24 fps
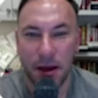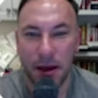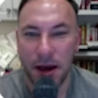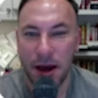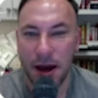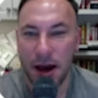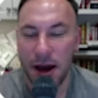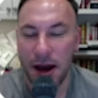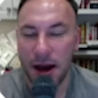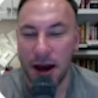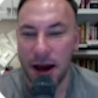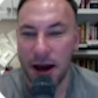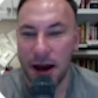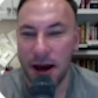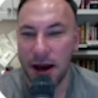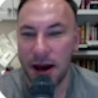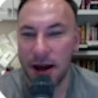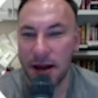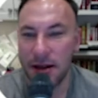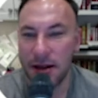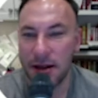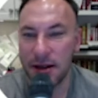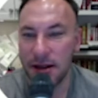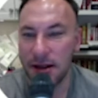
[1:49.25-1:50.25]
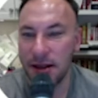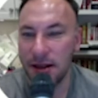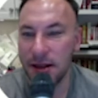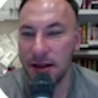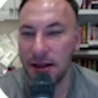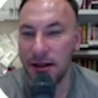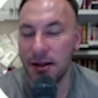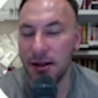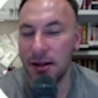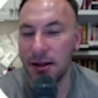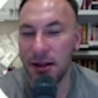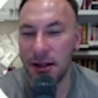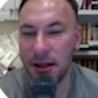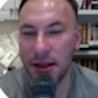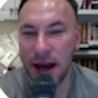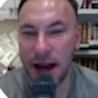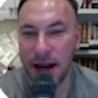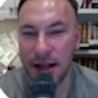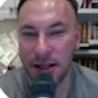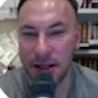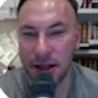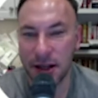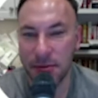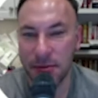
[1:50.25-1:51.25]
and
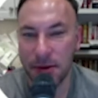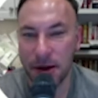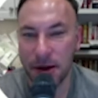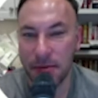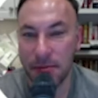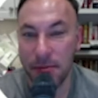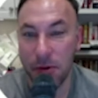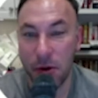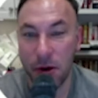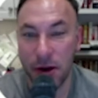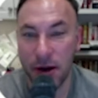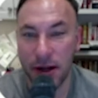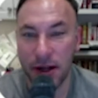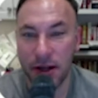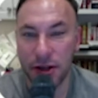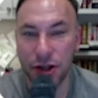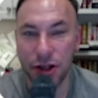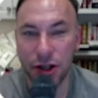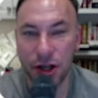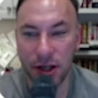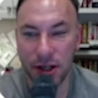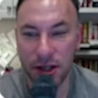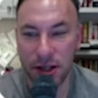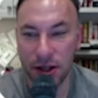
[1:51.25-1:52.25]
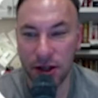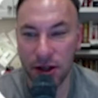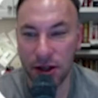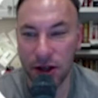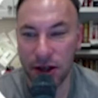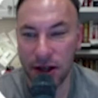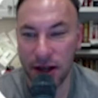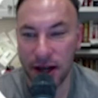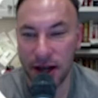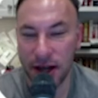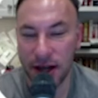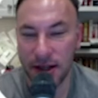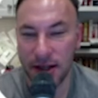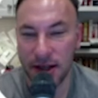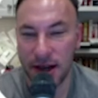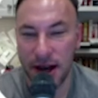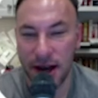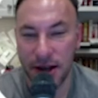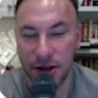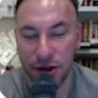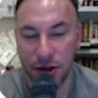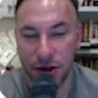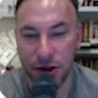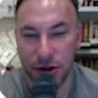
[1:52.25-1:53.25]
that is going to be important. And just looking at the
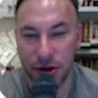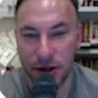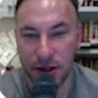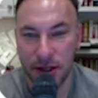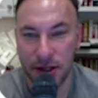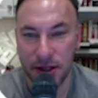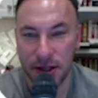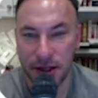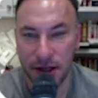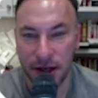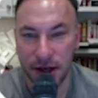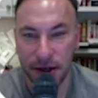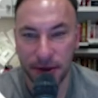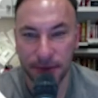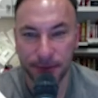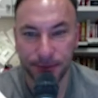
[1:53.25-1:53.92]
answer choices here,